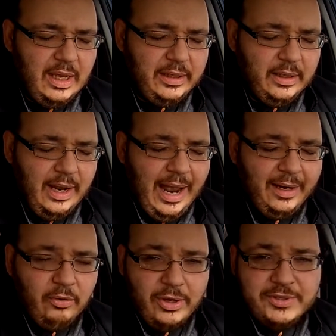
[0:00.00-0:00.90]
you know, I
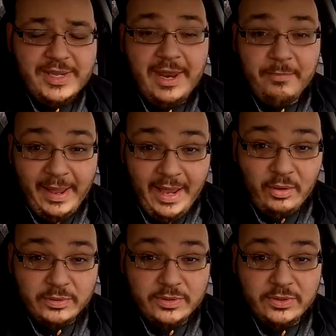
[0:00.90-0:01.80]
lost 10
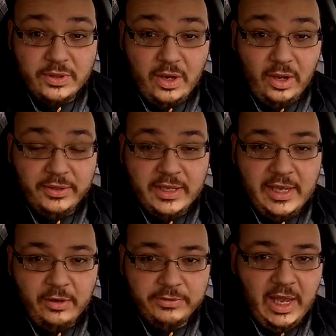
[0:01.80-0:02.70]
pounds on the
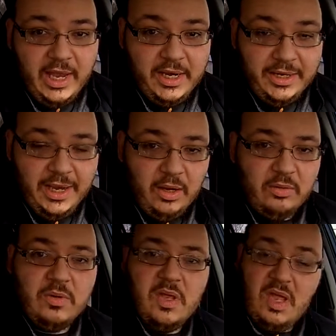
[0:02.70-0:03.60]
keto diet
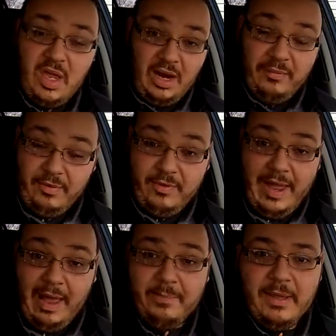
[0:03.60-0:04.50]
now, and I'm very
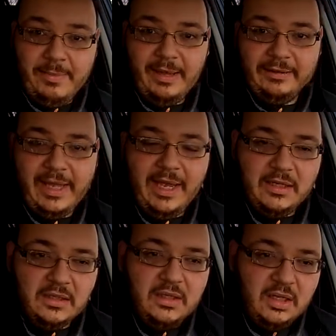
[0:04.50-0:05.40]
happy about that.
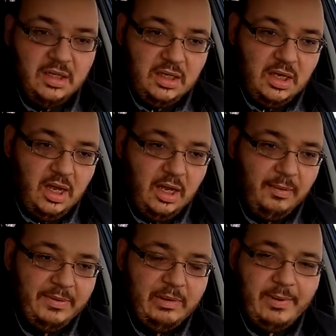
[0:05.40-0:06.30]

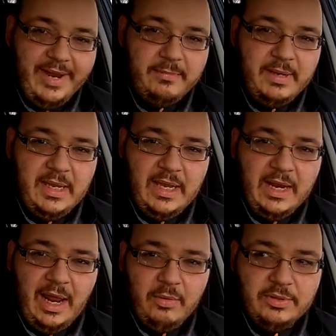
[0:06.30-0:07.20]
Um, they weighed me,
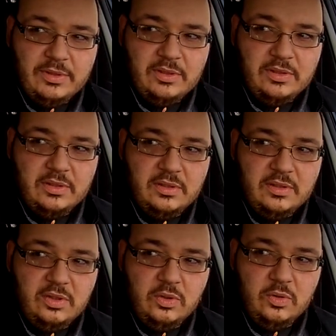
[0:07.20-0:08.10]
and I was
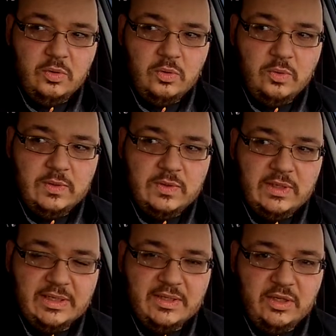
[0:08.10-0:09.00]

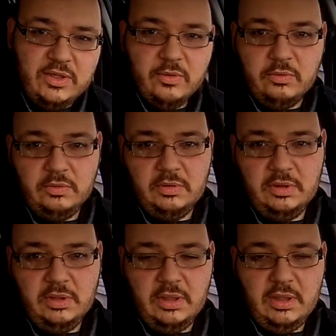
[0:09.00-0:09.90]
262.
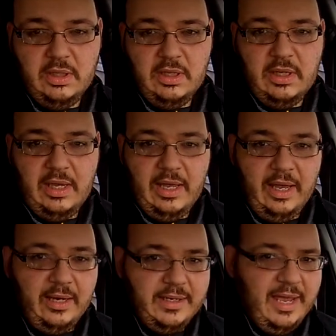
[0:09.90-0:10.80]

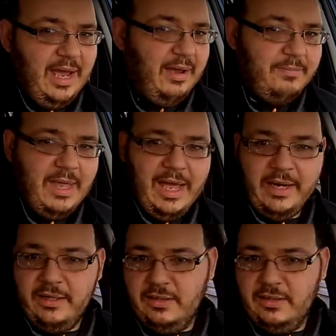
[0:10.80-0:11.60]
And yeah, I'm not